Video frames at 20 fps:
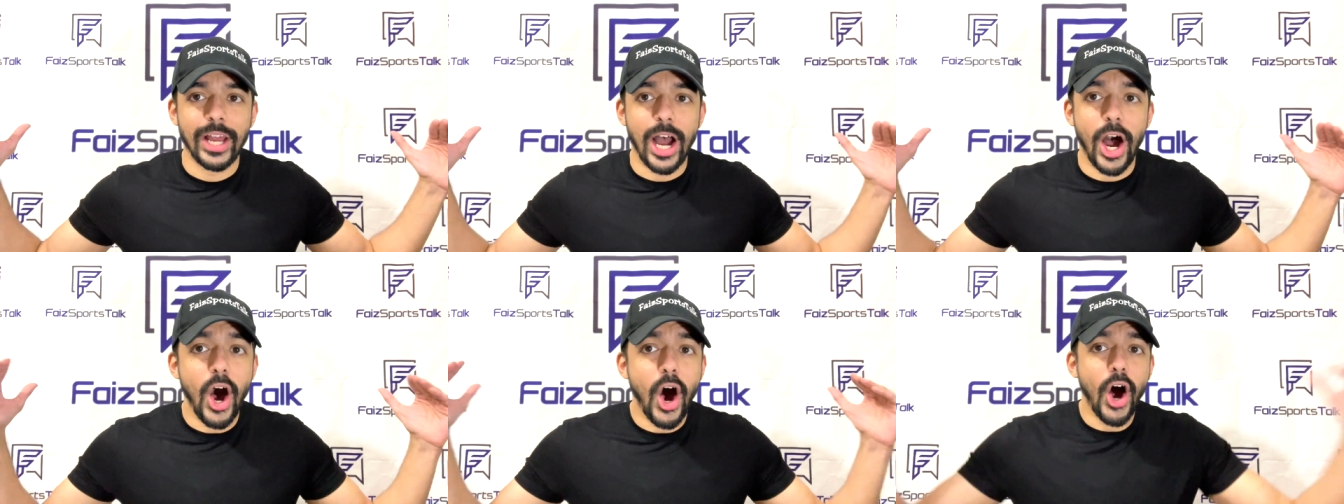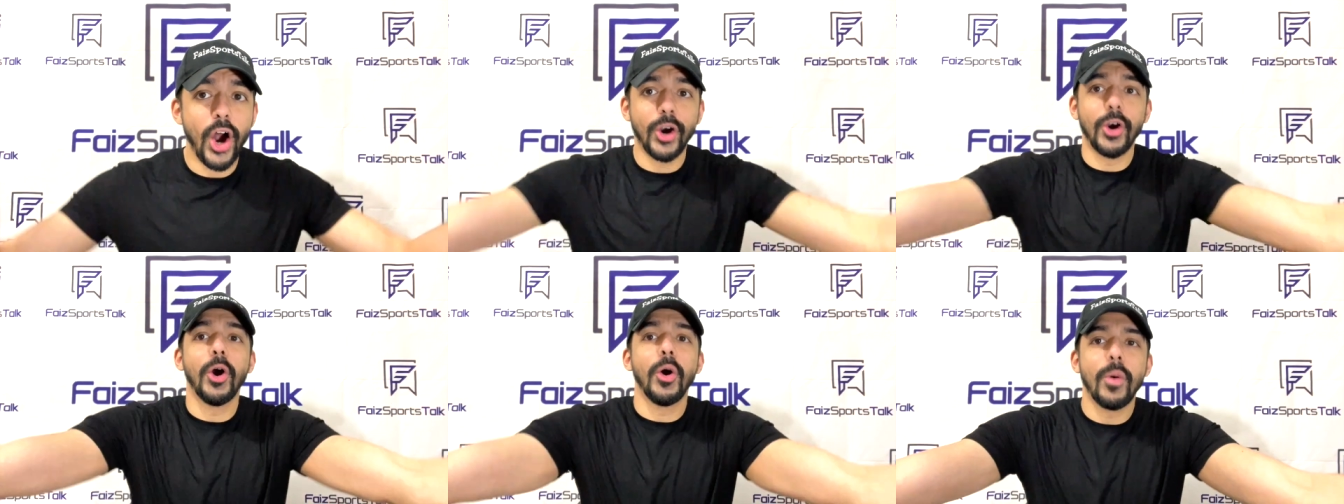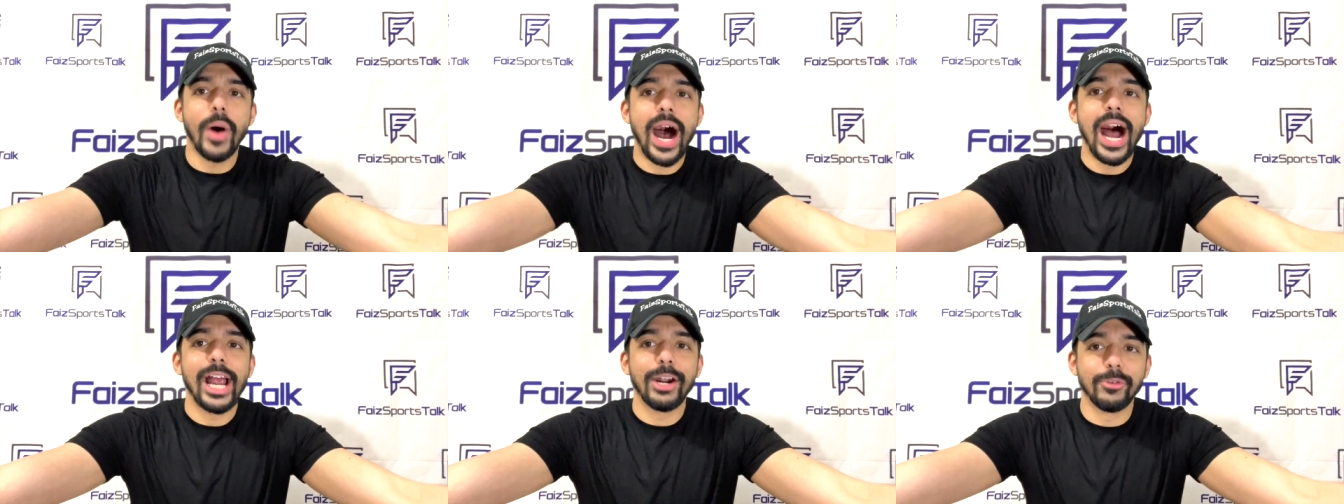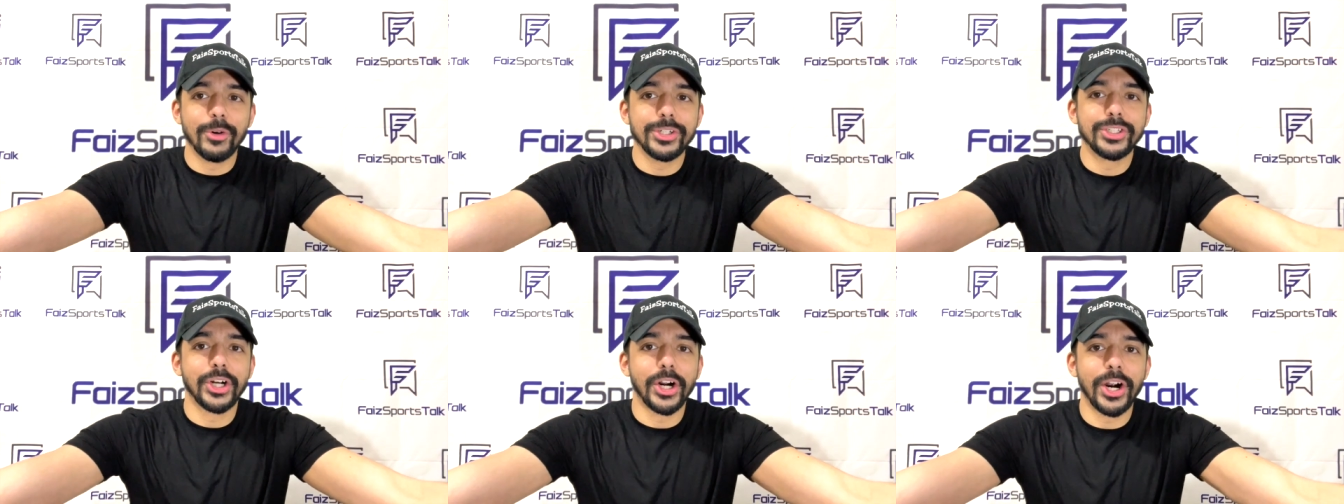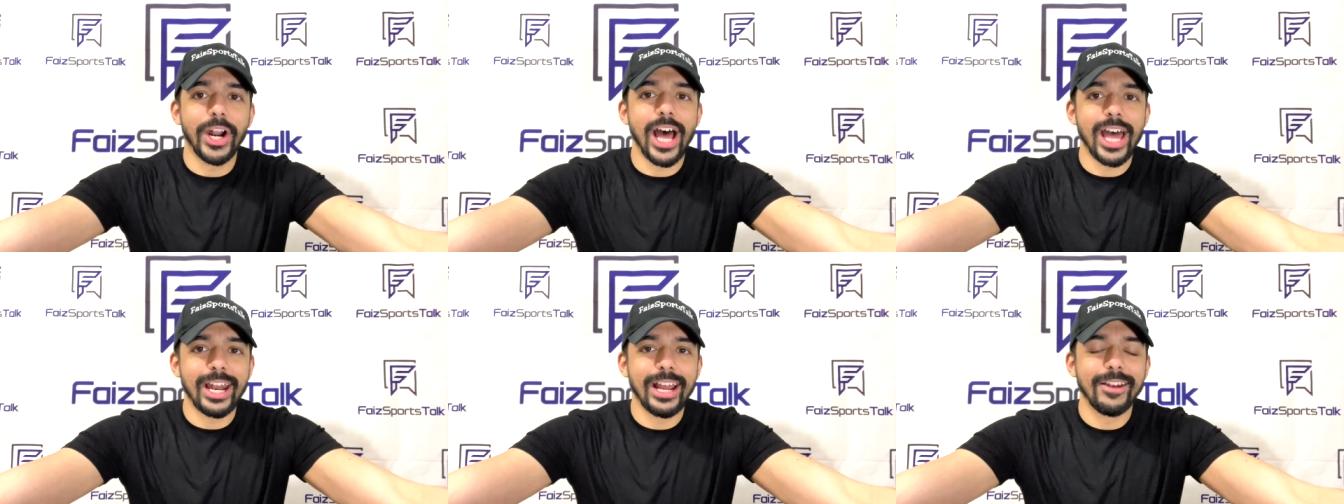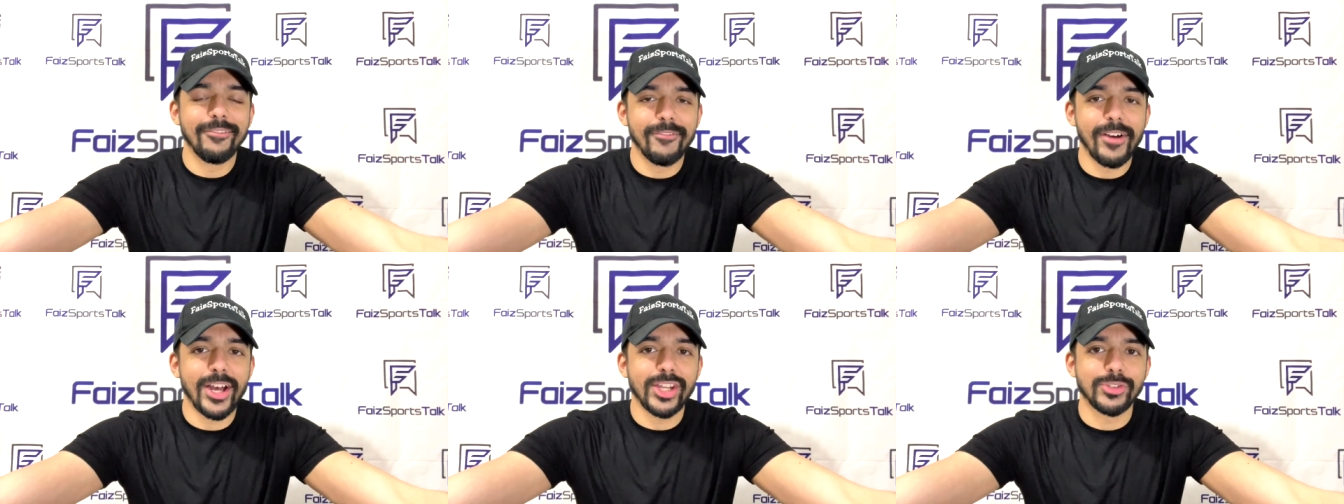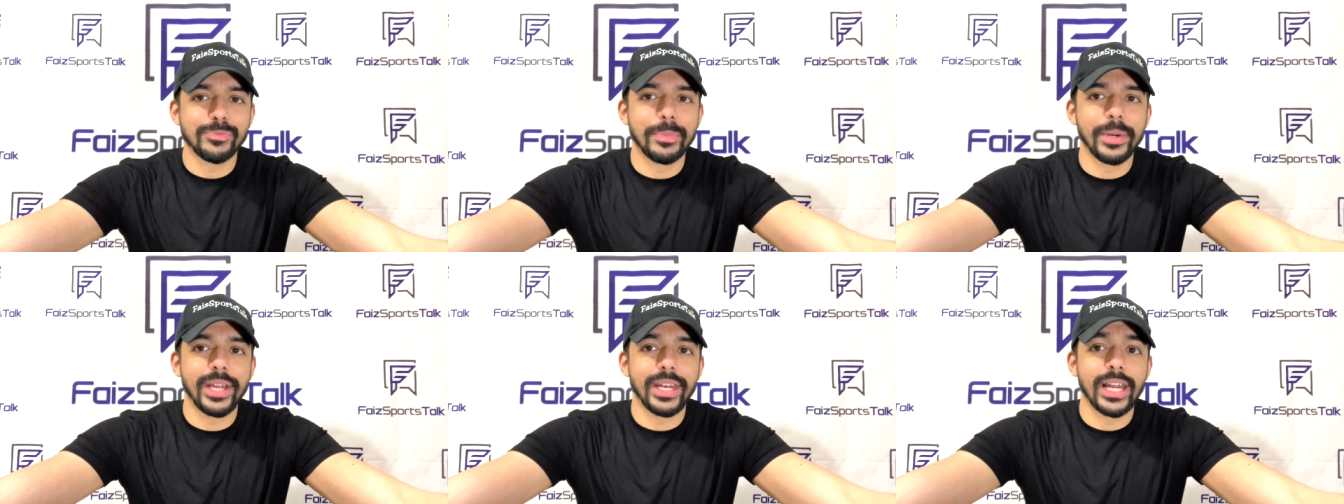ROI, return on
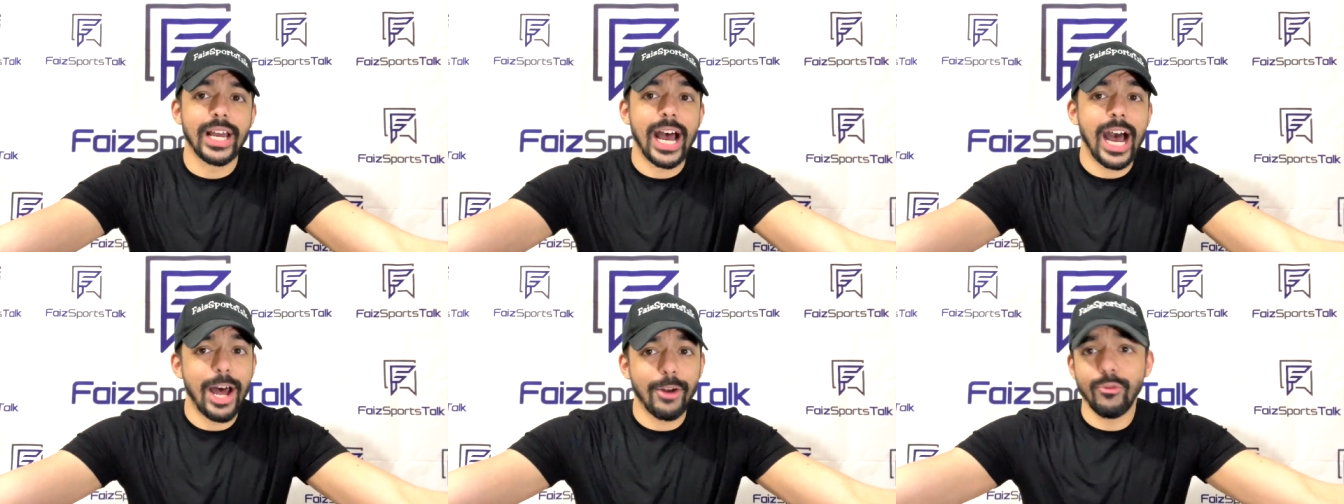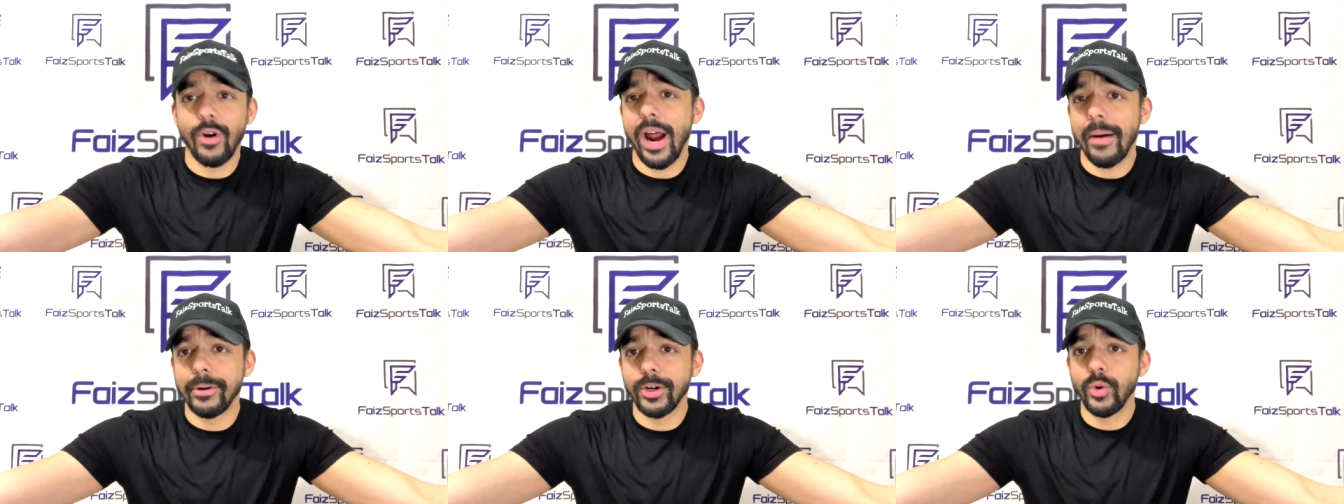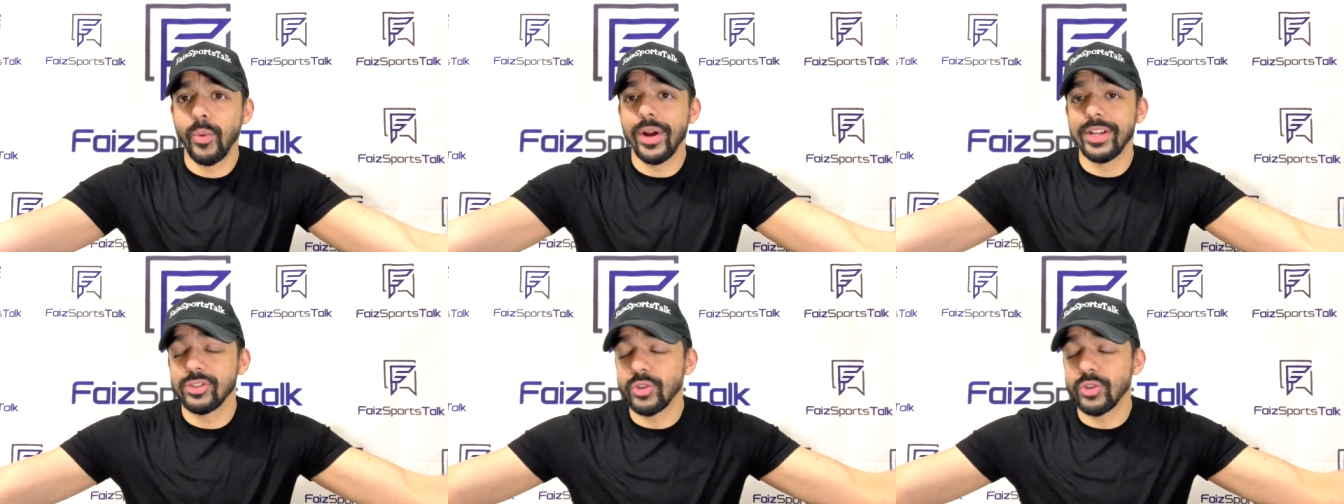investment, on Robert Quinn.